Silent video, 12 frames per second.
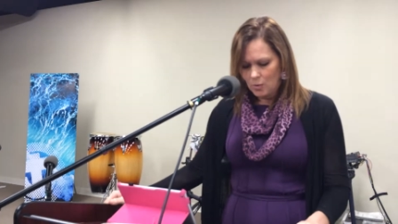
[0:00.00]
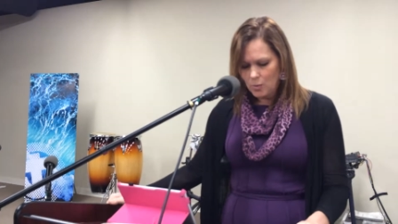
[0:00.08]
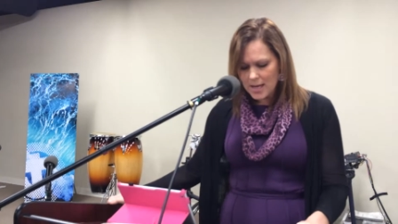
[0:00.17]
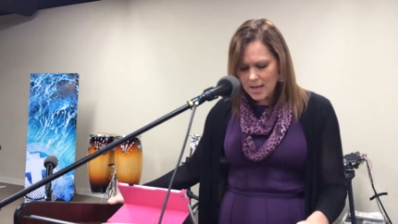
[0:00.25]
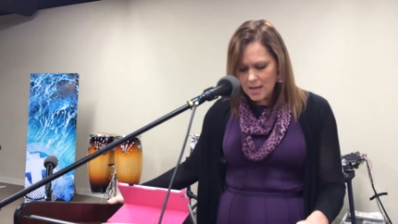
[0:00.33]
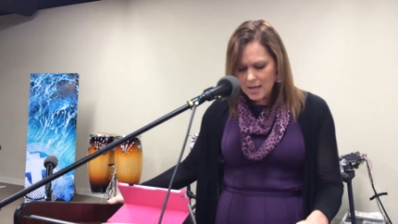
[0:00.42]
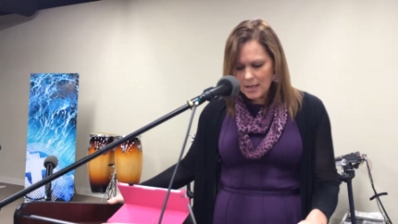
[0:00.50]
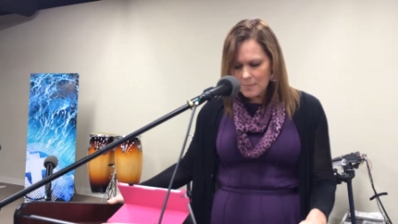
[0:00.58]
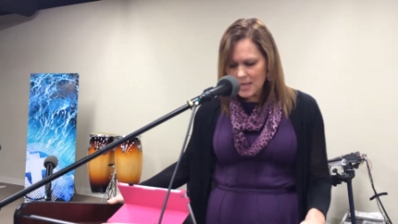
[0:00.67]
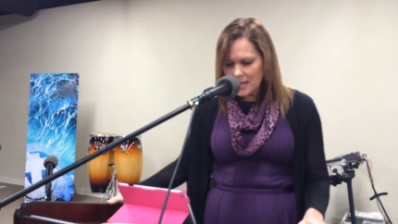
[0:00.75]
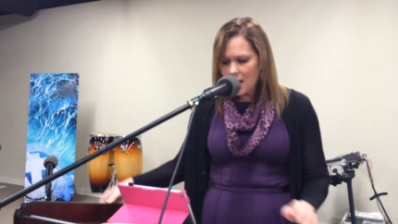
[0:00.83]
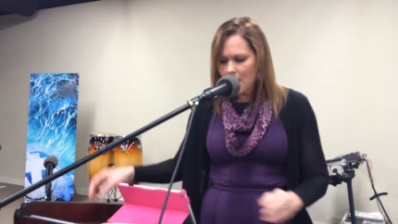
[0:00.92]
We can
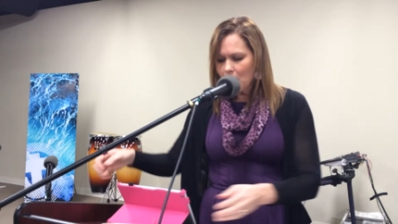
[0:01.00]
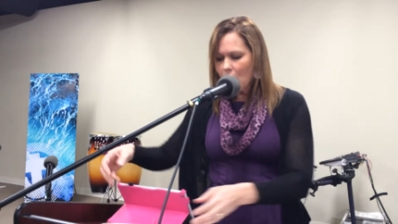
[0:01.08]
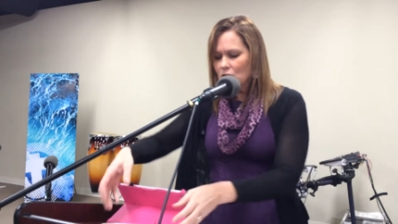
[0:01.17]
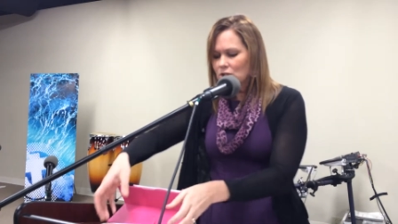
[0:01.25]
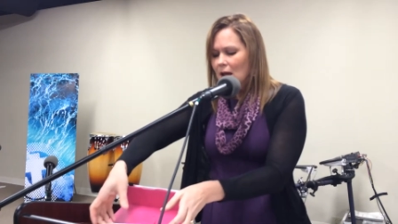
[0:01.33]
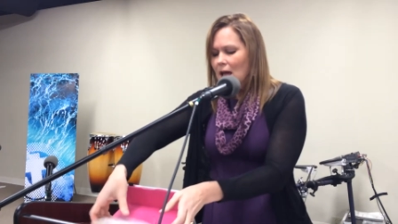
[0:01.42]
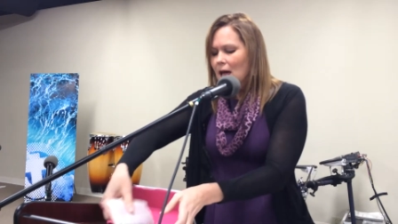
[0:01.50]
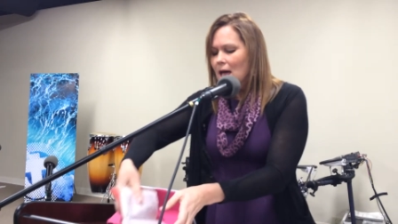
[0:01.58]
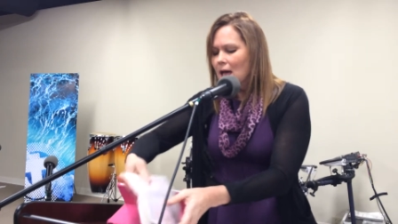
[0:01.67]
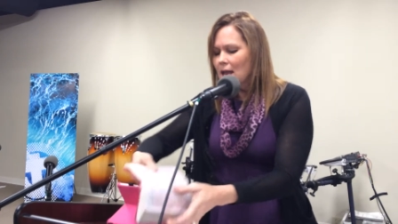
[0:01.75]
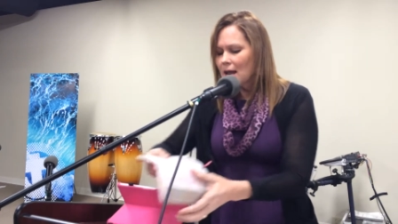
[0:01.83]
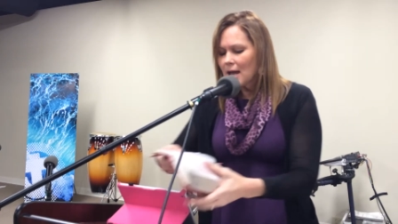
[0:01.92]
become harsh.
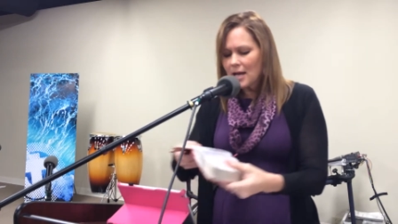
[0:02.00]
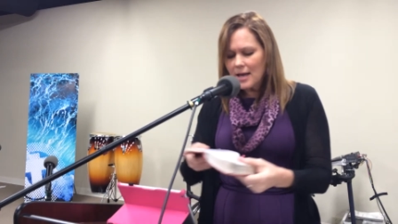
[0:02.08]
And,